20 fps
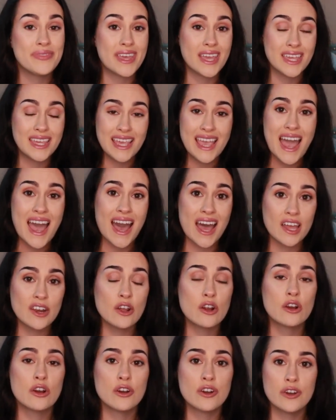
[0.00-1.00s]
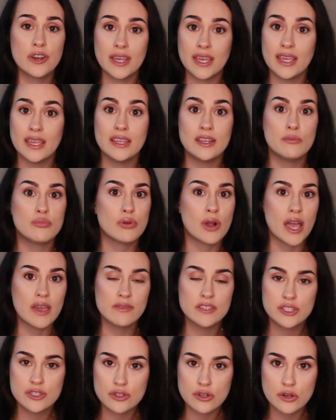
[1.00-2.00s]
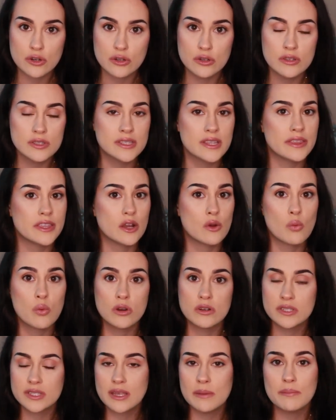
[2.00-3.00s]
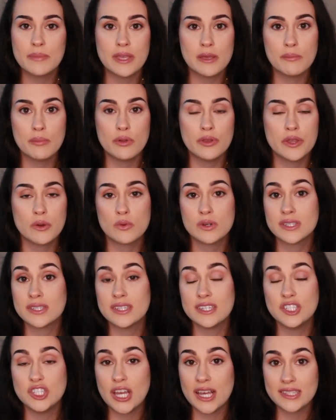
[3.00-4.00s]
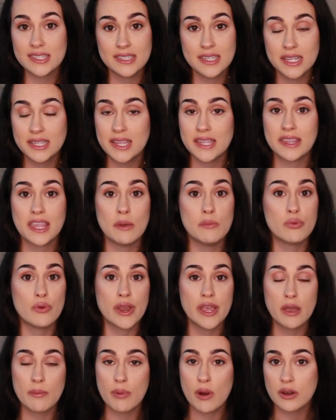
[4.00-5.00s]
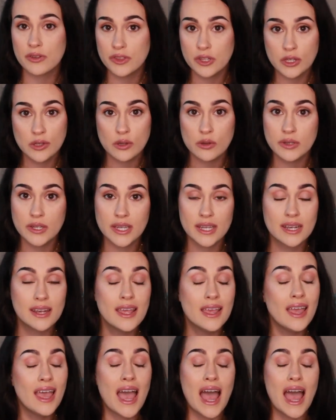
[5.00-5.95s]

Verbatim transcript: that he had heard in private circles that there were some people that were suggesting that they break apart the Union.